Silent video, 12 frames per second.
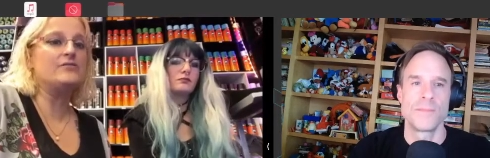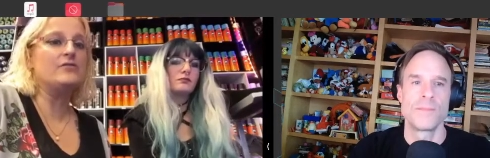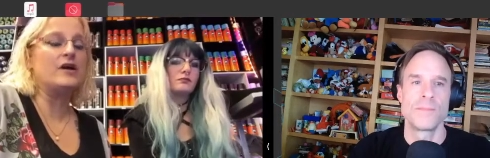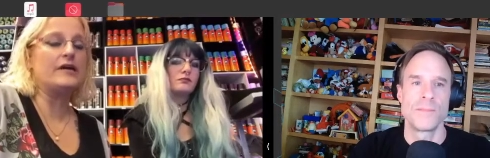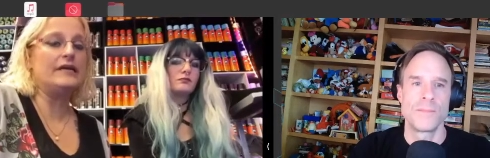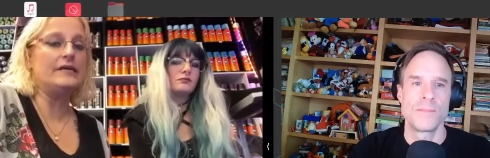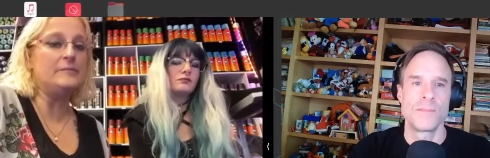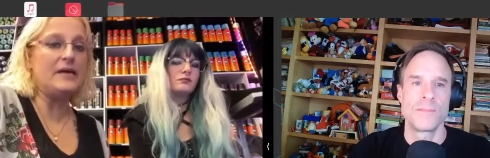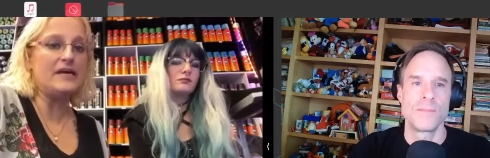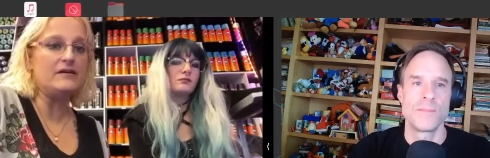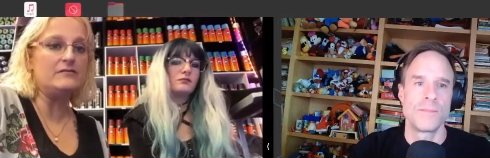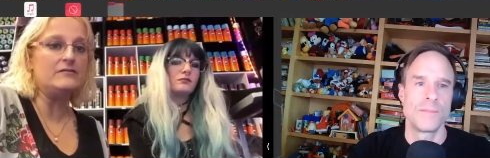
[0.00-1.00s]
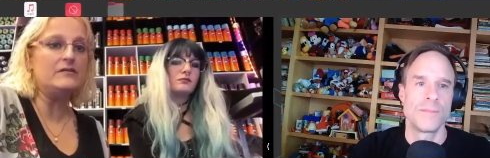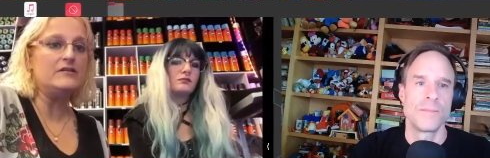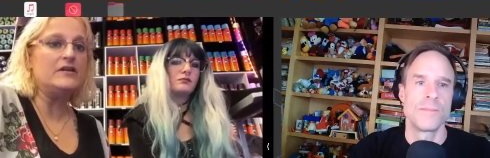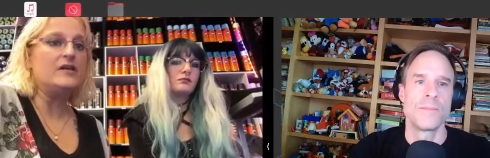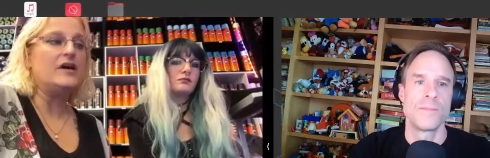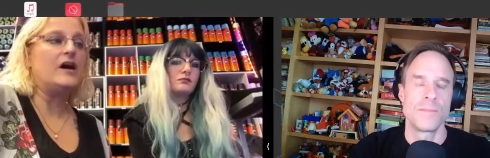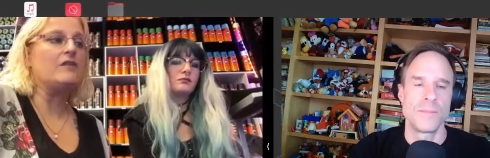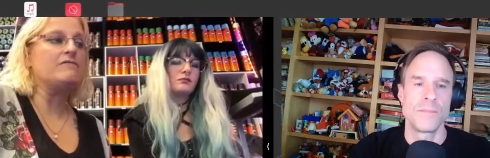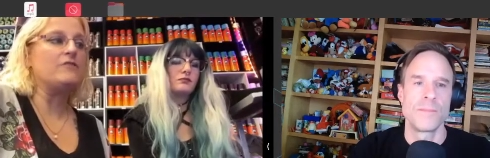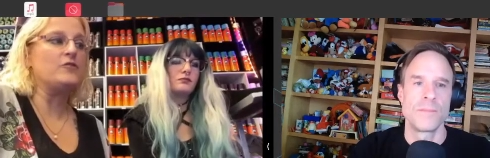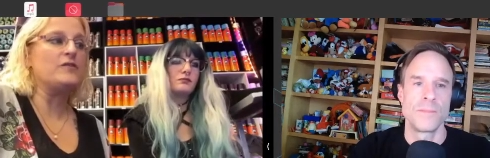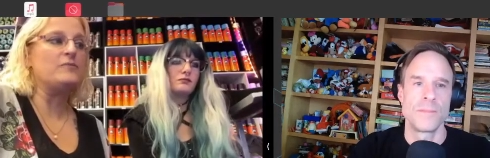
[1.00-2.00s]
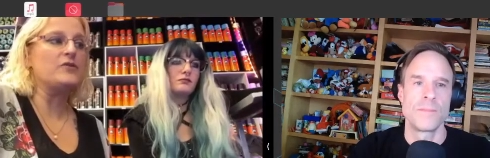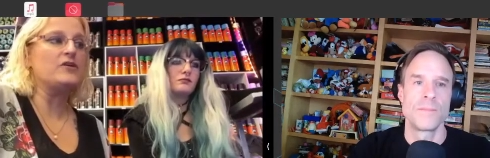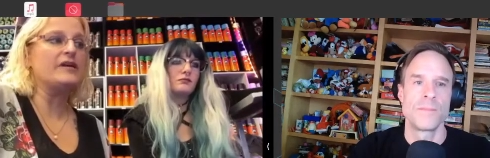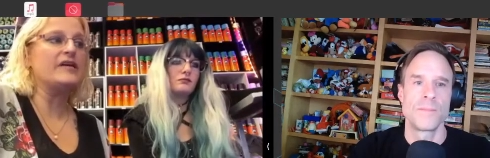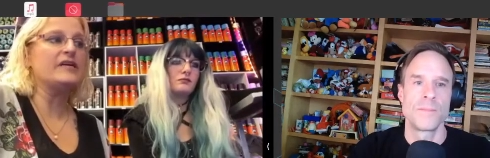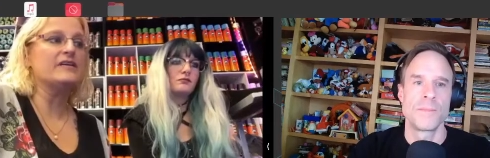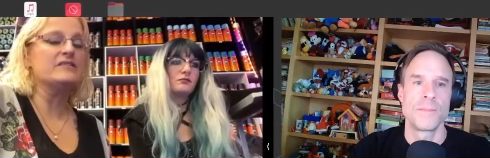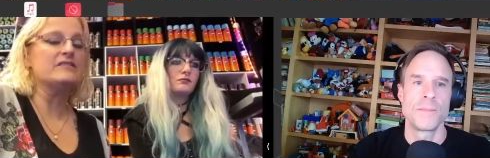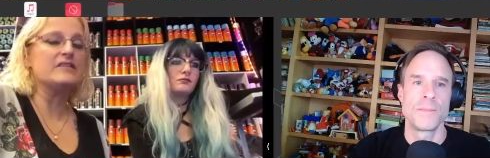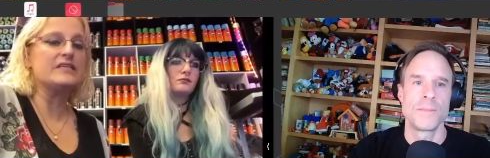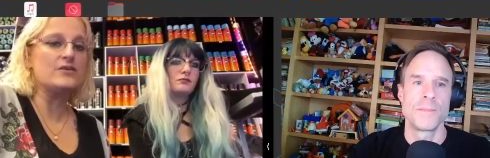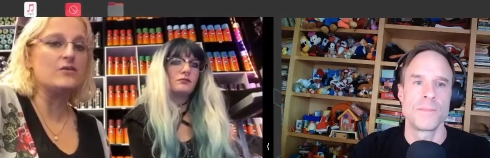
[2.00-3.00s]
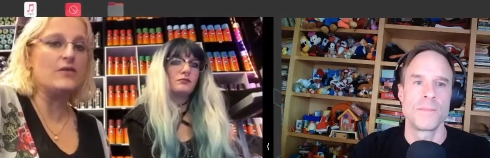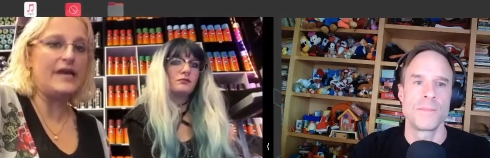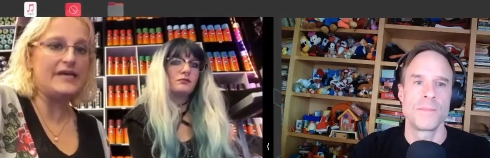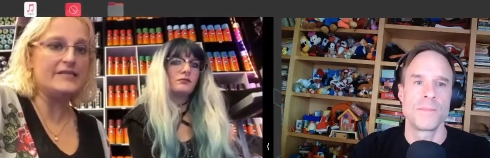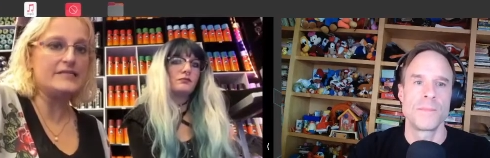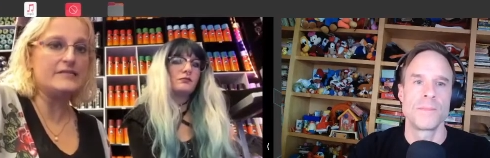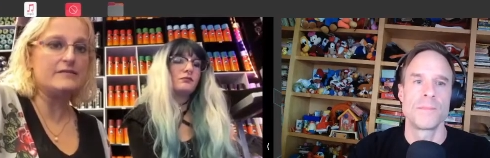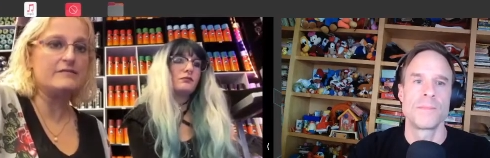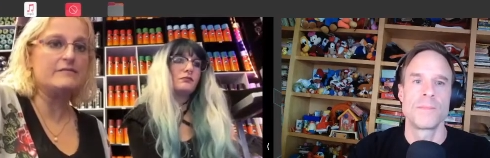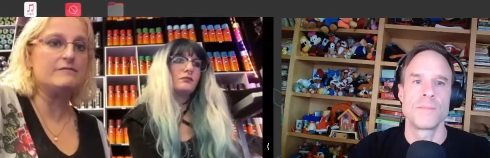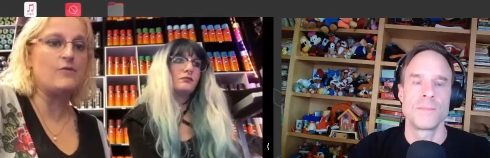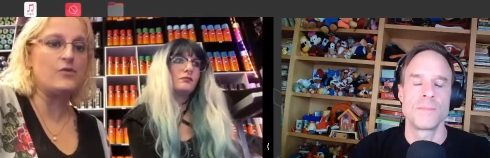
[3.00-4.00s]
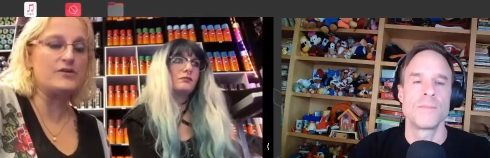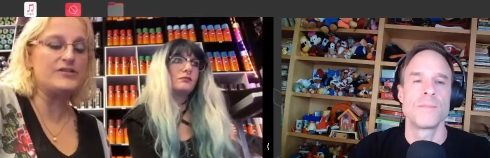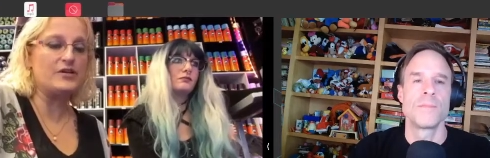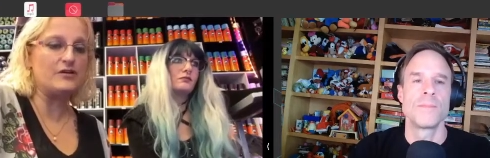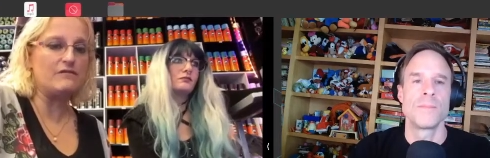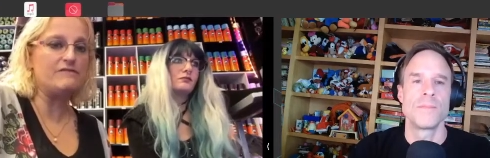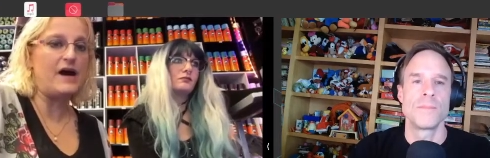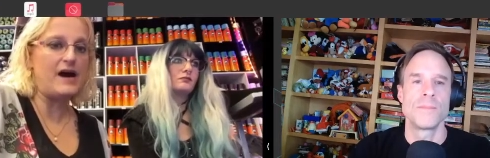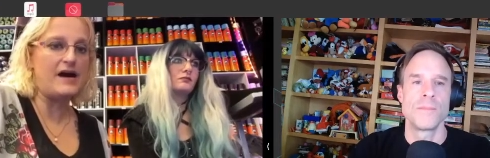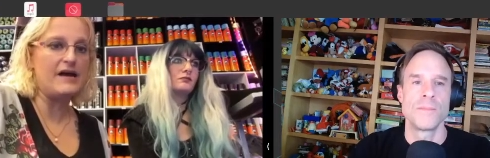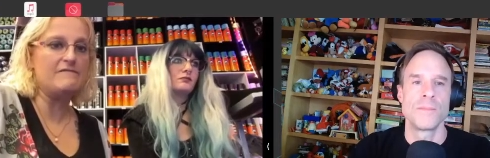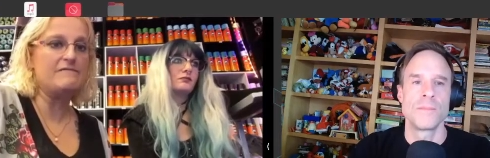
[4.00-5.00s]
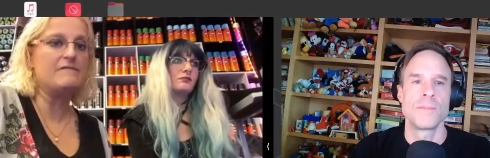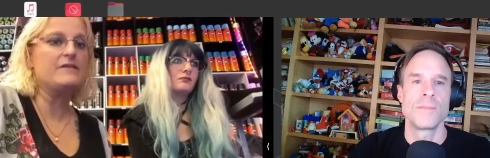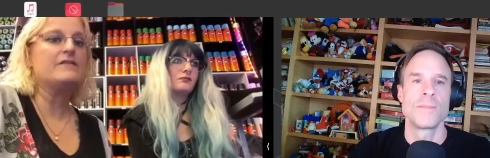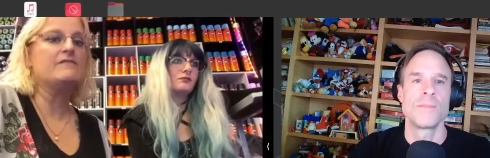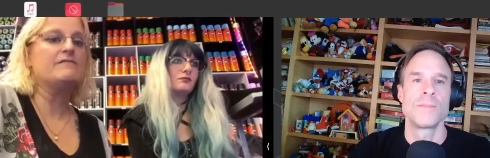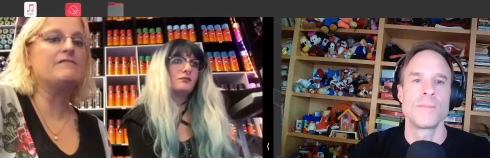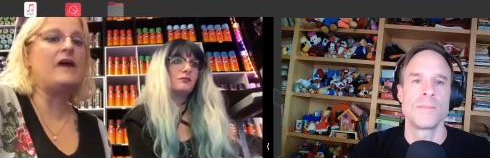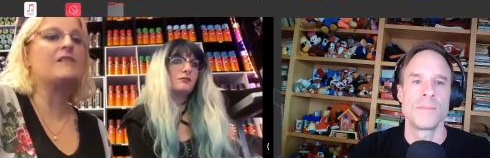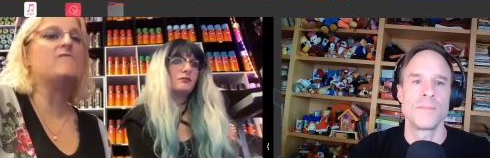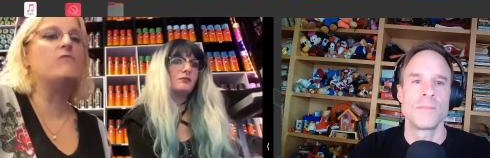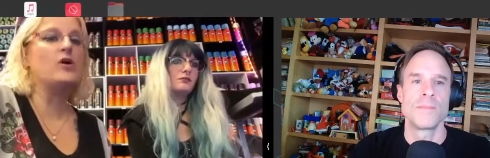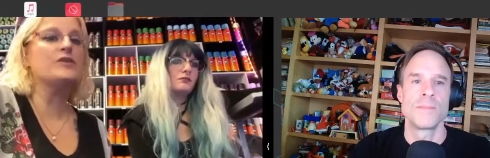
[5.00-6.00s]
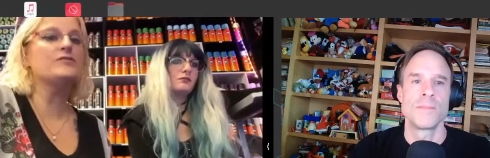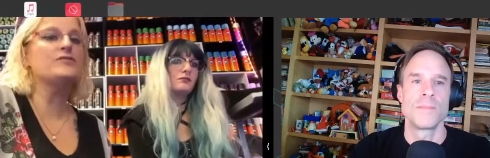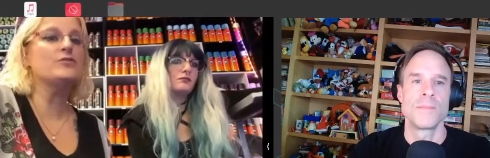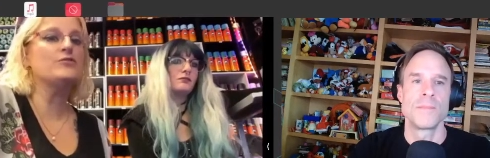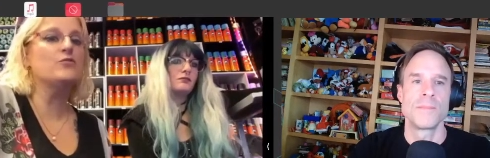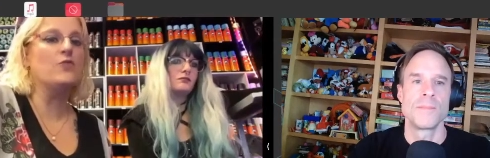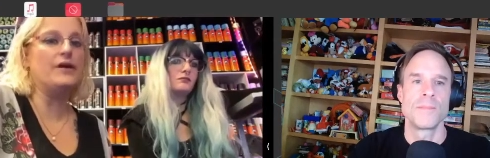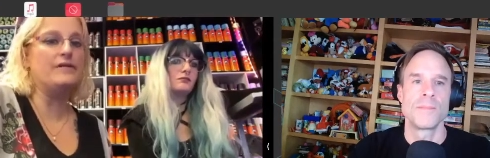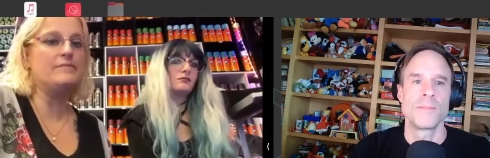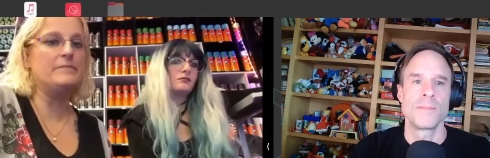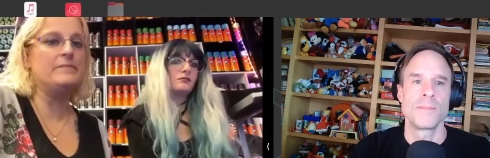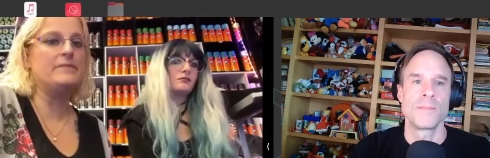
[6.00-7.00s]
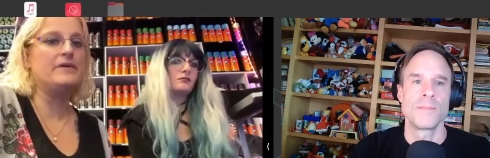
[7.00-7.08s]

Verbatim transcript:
Speaker 1: to our email. Our phone number is 608 405 5121.